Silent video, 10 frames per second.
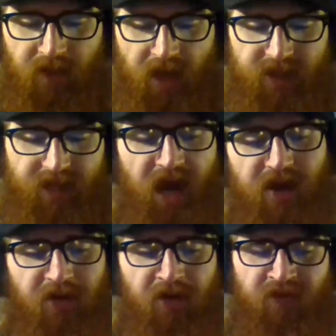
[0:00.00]
that
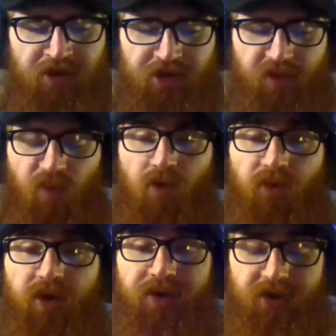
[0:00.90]
Tiger Division will
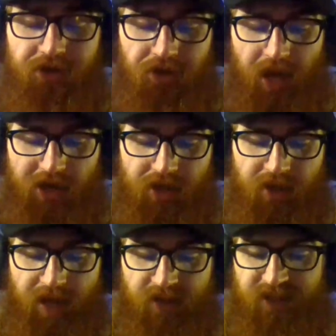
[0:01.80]
run distraction
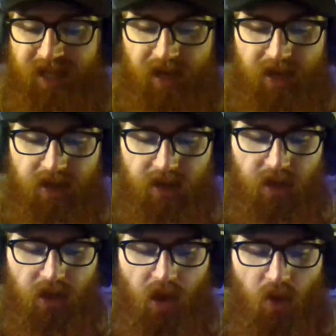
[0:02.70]
outside
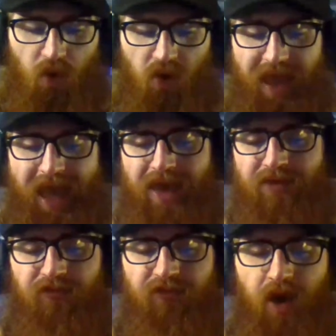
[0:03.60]
while Cat
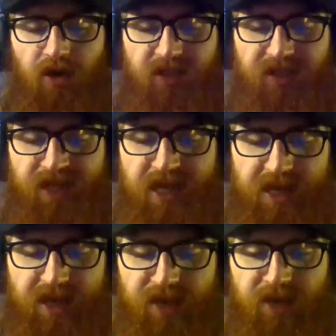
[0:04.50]
and Fox sneak
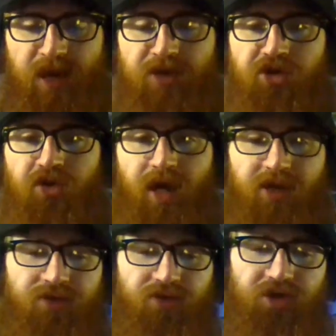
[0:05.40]
in and try
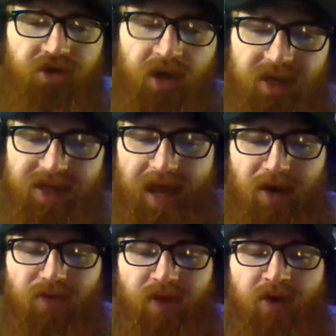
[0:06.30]
to shut
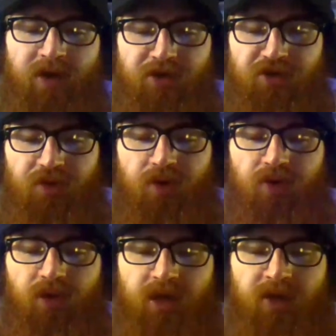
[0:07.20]
down their
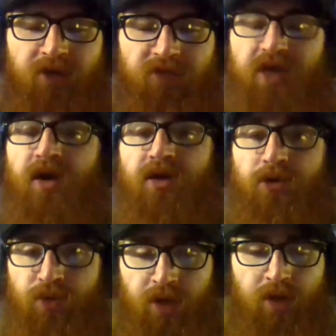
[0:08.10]
control of
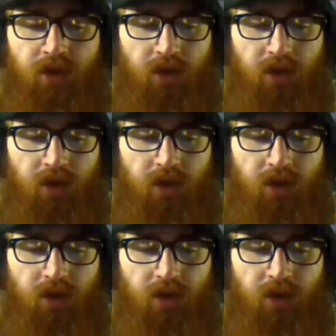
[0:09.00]
Takaguki.